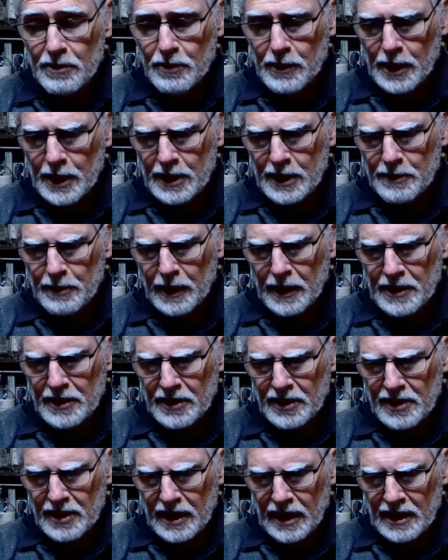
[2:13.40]
makes
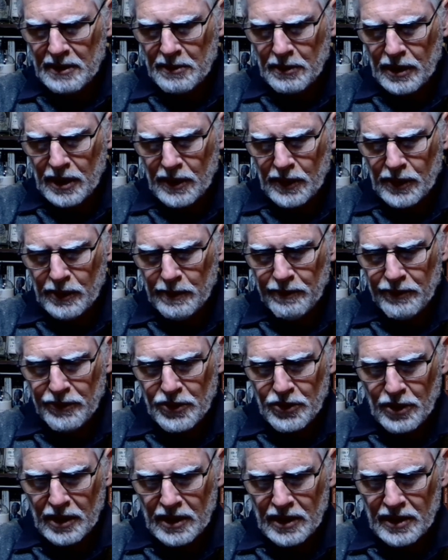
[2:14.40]
this an anti-malarial.
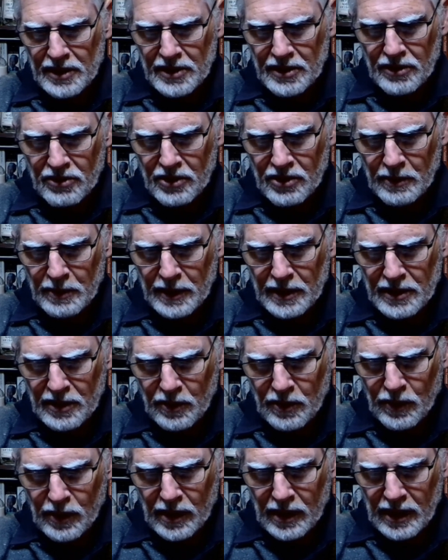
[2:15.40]
Drink this in the tropics and
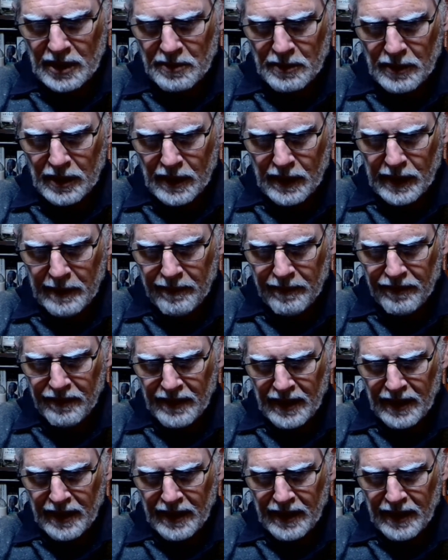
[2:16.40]
you won't catch malaria.